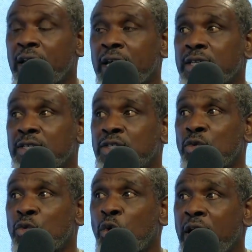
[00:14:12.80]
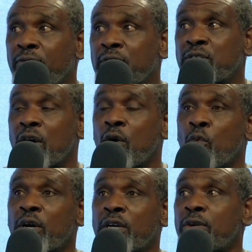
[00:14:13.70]
is the Ravens are
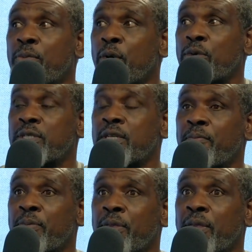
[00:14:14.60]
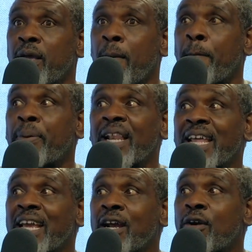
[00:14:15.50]
one of the most
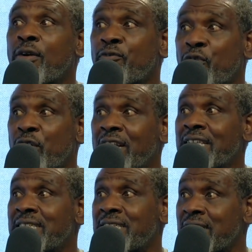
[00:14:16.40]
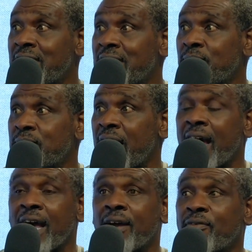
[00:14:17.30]
player friendly teams
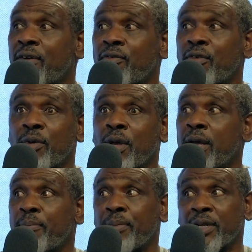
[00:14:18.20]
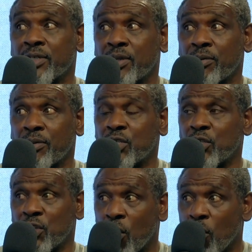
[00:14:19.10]
I have ever yeah. been to
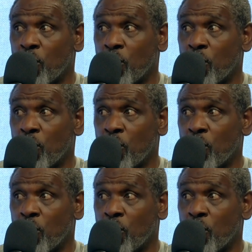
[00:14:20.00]
know.